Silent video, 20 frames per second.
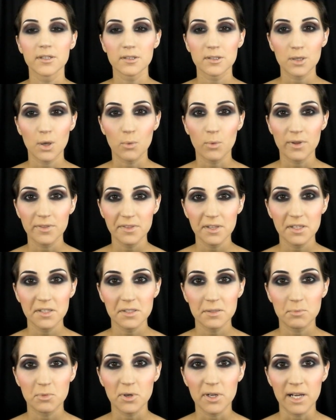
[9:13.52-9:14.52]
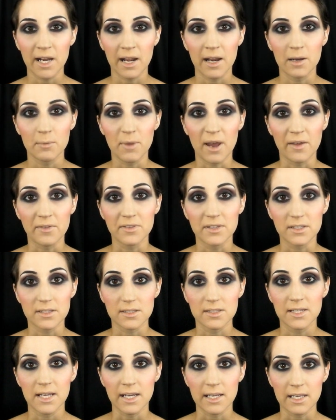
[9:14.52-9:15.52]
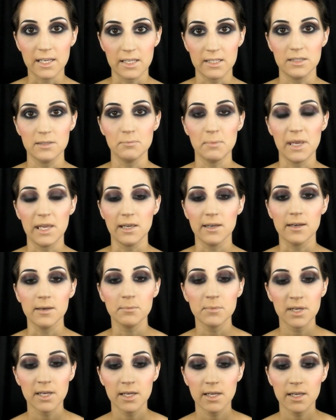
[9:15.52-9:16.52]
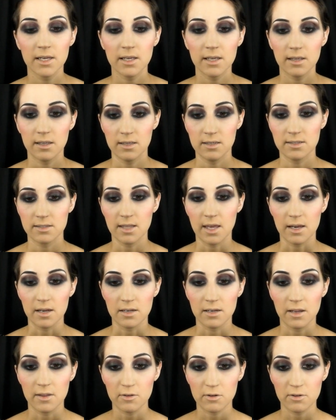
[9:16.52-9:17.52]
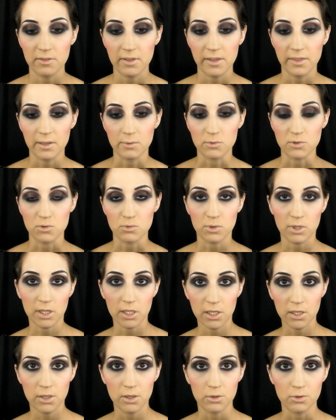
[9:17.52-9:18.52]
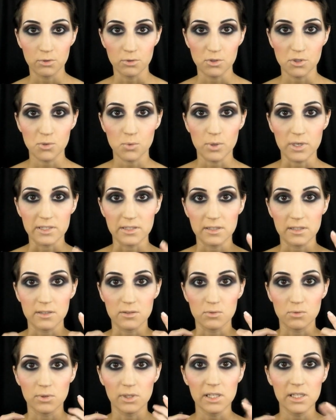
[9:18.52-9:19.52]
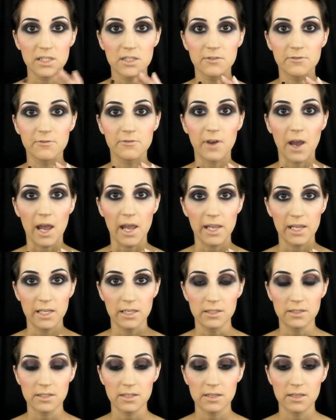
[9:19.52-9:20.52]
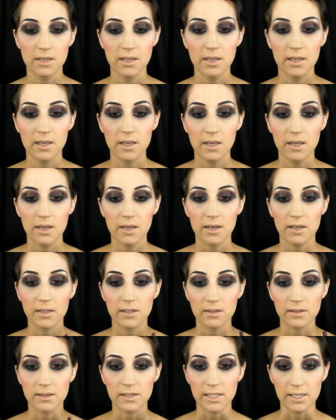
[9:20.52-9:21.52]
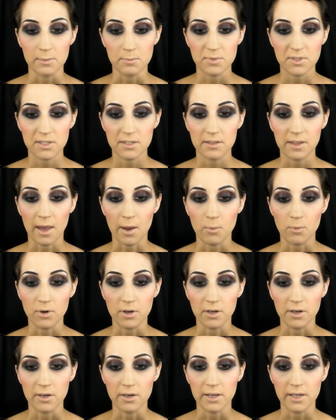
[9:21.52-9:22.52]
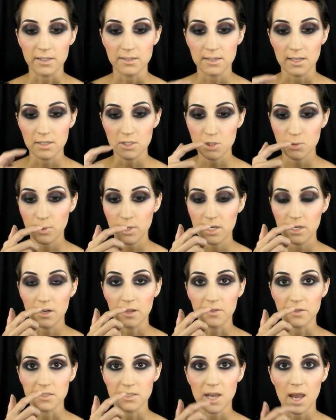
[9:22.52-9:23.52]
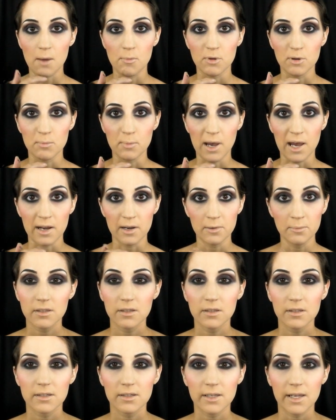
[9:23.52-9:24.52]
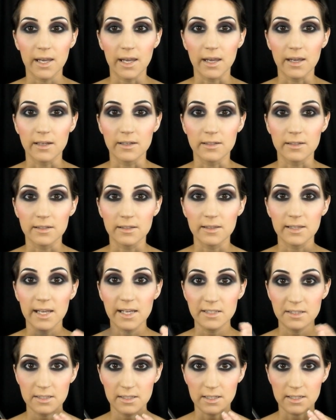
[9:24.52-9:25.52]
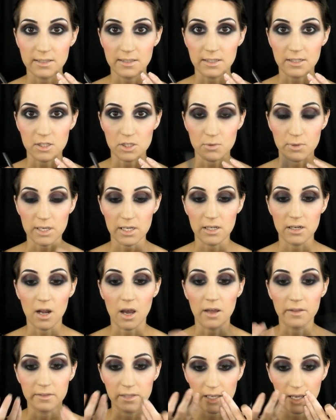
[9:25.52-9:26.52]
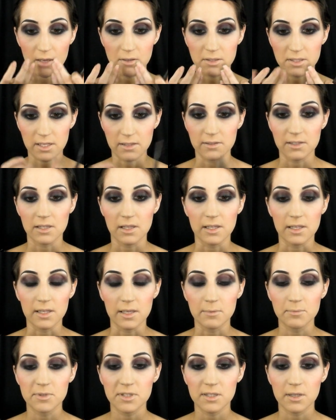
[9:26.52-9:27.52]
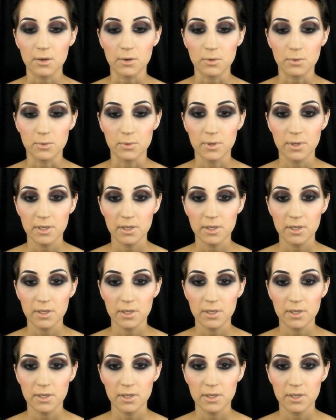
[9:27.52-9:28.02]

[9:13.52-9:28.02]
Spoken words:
So one thing to point out about this decade's makeup is that another thing that was really huge was these really defined lips that were accentuated on the top and bottom and less accentuated on the outsides of the lips. So